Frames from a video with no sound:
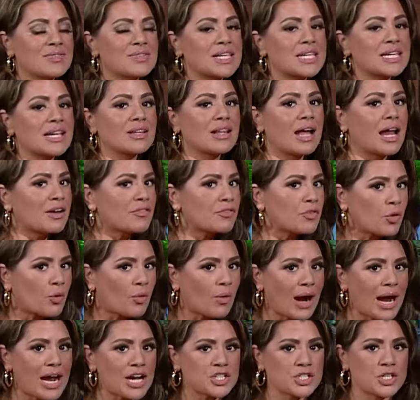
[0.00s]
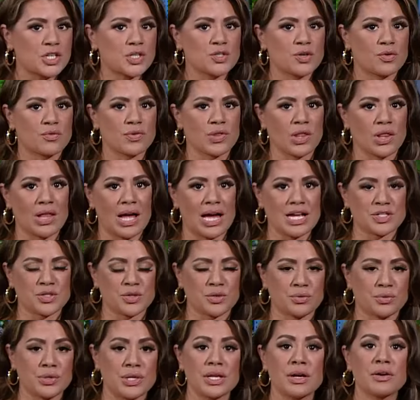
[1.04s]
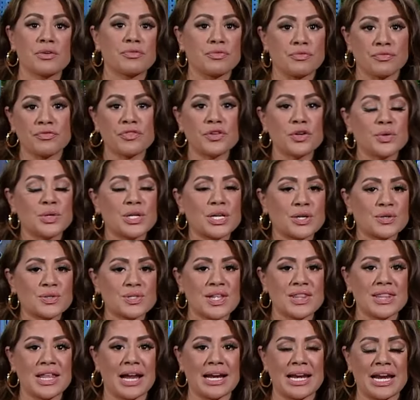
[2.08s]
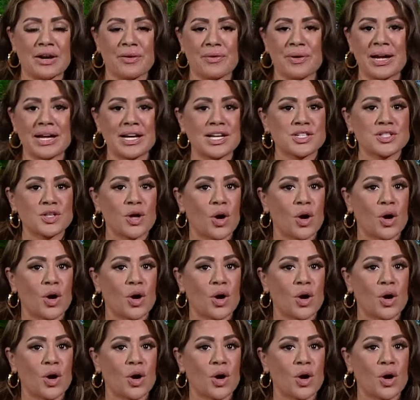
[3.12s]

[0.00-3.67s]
seen a lot of crashes over the last three, few years in that area, and it's